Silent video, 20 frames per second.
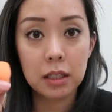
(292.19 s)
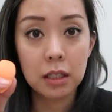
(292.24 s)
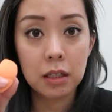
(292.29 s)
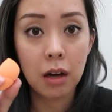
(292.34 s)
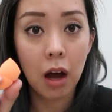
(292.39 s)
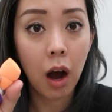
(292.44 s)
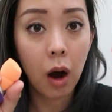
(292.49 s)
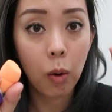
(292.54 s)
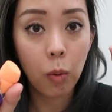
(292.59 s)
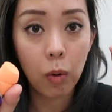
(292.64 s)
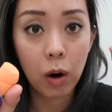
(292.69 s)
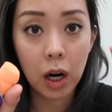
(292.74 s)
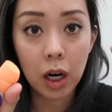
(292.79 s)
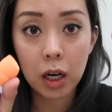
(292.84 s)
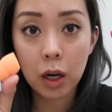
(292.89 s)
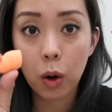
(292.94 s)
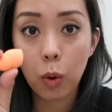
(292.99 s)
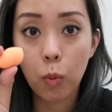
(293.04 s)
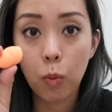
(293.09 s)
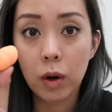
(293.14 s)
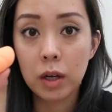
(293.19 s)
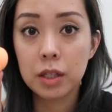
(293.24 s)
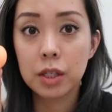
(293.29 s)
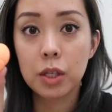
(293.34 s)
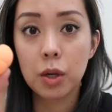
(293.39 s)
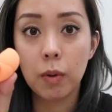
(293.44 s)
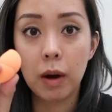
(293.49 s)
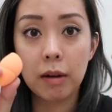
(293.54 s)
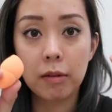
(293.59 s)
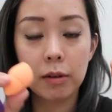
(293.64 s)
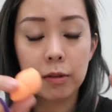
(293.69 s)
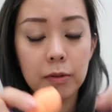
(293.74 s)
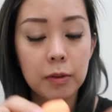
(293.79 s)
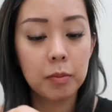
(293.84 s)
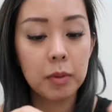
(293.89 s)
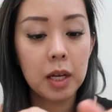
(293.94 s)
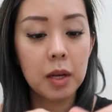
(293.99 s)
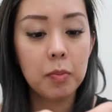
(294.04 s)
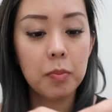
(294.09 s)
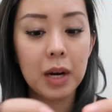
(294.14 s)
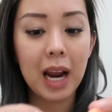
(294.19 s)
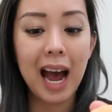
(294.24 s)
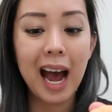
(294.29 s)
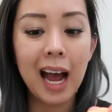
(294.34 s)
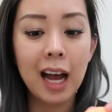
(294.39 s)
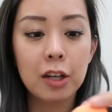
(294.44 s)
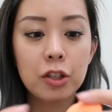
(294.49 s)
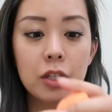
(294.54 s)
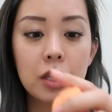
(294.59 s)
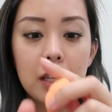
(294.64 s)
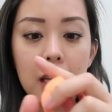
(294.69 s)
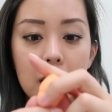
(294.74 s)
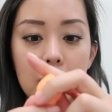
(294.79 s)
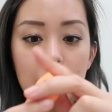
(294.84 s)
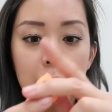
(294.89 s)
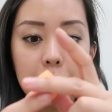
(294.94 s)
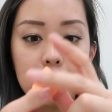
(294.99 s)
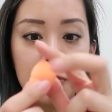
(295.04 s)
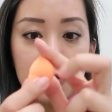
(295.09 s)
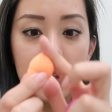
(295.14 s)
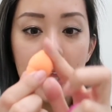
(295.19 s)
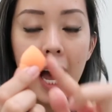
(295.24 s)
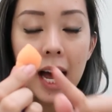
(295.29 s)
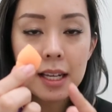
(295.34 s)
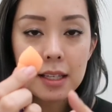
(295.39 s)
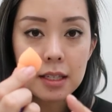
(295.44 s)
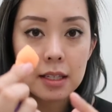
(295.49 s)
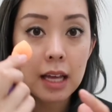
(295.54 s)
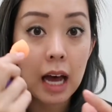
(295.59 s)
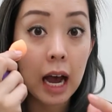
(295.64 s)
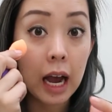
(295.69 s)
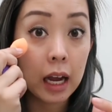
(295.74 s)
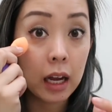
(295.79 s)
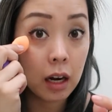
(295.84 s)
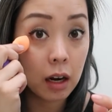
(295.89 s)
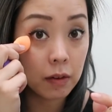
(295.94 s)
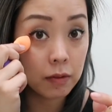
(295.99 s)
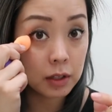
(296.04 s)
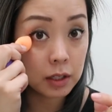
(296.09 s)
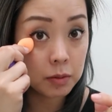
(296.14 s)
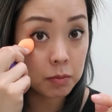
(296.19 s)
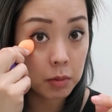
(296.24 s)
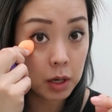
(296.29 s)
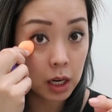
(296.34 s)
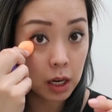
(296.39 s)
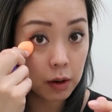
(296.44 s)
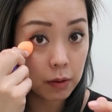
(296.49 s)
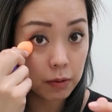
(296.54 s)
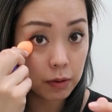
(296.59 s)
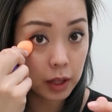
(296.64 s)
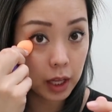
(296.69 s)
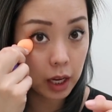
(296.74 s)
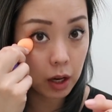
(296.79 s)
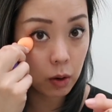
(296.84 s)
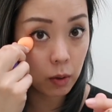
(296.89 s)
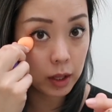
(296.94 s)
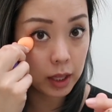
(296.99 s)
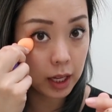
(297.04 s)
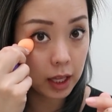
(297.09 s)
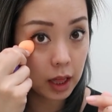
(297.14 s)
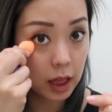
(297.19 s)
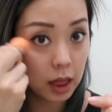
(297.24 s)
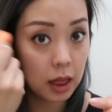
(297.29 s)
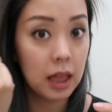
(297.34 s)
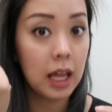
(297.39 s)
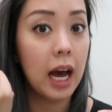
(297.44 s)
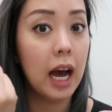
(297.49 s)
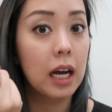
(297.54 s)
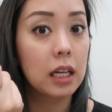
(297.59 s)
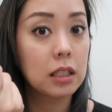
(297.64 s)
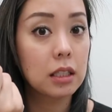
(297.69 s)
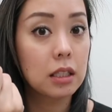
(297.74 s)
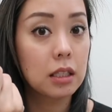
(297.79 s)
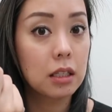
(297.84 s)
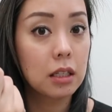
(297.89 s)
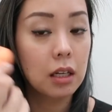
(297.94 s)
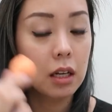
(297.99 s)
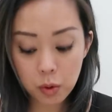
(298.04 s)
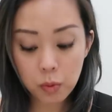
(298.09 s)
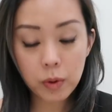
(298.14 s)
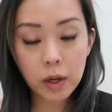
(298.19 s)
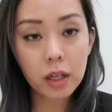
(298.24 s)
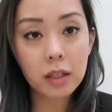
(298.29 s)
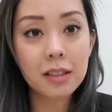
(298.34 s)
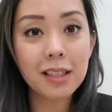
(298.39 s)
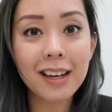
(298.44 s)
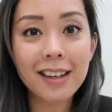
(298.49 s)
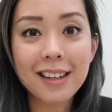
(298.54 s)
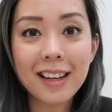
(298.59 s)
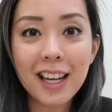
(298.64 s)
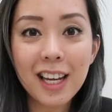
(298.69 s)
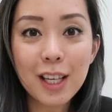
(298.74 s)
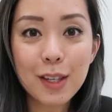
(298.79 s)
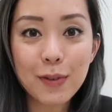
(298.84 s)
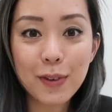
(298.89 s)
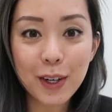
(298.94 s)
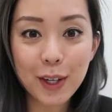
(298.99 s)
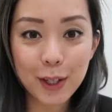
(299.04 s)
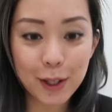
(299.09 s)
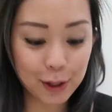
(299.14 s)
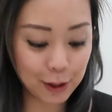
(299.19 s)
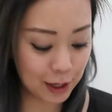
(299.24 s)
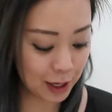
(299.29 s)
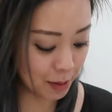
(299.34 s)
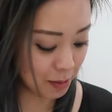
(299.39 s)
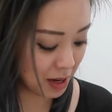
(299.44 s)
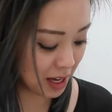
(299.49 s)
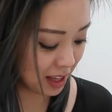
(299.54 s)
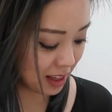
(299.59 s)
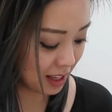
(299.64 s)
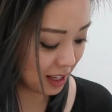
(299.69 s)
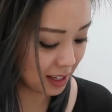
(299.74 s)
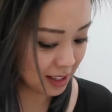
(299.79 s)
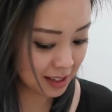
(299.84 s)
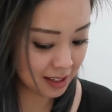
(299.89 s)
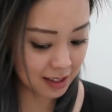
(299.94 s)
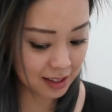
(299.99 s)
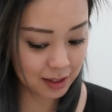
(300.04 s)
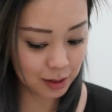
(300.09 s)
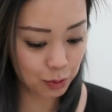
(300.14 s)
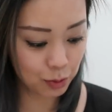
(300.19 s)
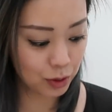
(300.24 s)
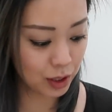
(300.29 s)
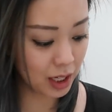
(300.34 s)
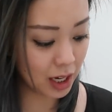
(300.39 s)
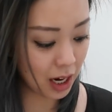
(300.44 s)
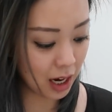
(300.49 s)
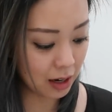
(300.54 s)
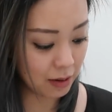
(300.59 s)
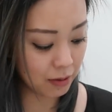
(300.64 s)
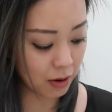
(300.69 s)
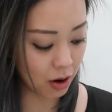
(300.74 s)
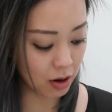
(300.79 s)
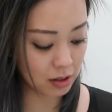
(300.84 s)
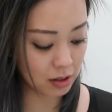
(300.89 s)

did not work whatsoever for me, but I actually like the flat side of this mini for like going like that. Thank you, Real Techniques, for including me in this. This is really kind of